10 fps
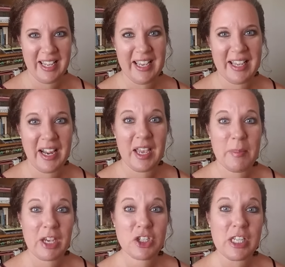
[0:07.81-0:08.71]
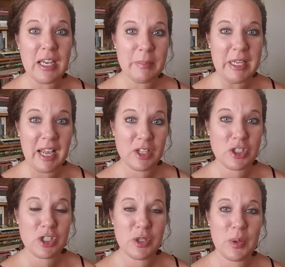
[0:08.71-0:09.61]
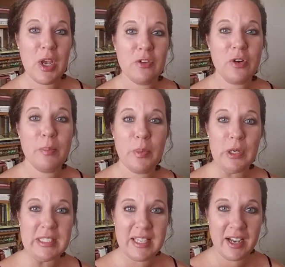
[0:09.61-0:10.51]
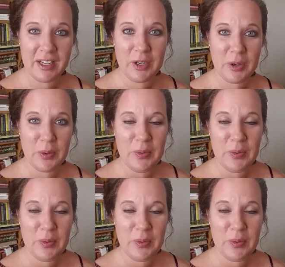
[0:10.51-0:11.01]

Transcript: and I am actually coming at you from Boise, Idaho,